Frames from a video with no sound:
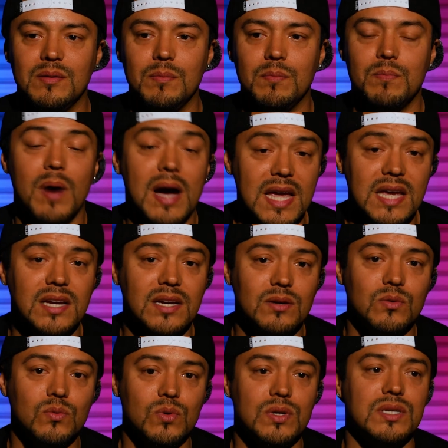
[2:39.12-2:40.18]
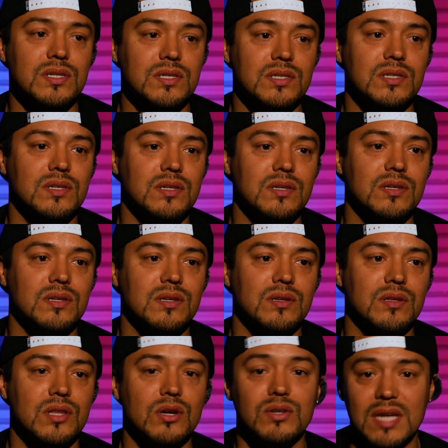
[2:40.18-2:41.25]
Mike was
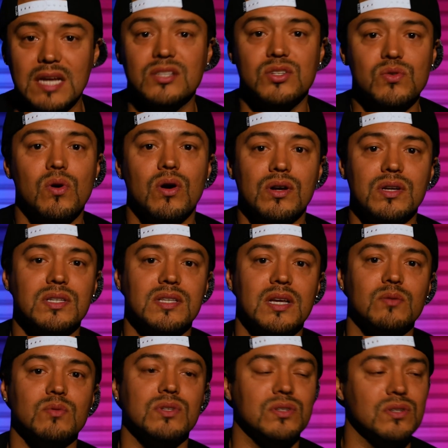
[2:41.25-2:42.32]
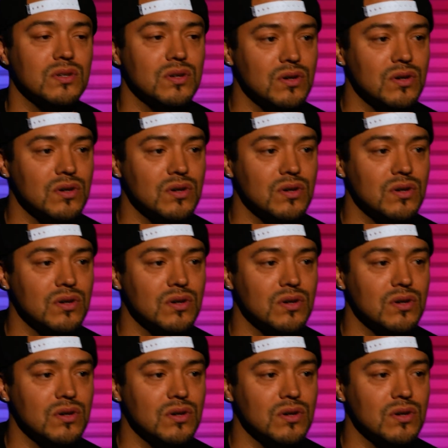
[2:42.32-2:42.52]
their tattoo artist that was